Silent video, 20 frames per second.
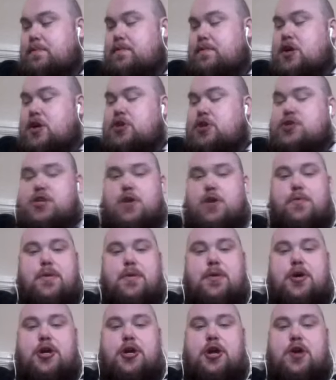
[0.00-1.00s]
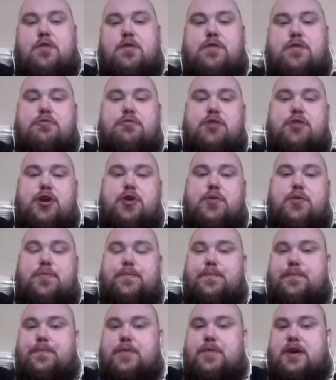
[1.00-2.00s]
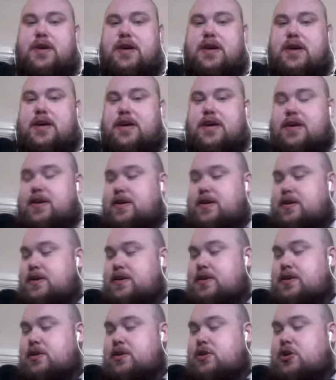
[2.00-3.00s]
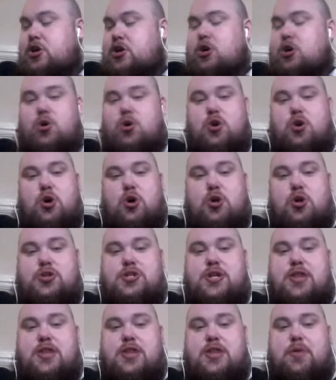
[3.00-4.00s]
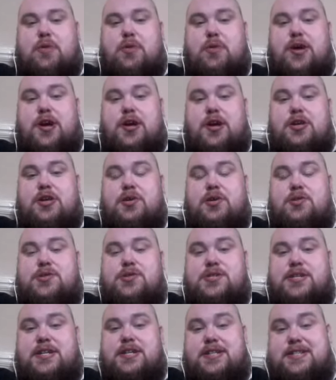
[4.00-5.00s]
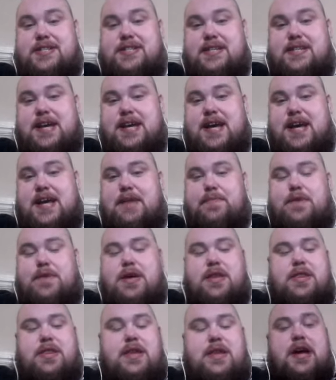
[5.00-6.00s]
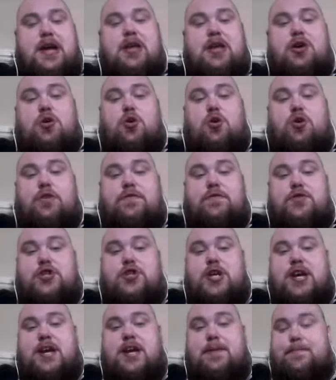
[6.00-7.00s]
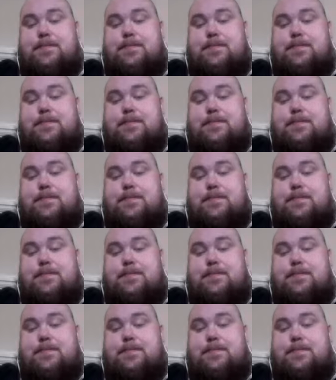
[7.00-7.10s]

So I'm going to go through the chords that we are using today. They are the chord of G,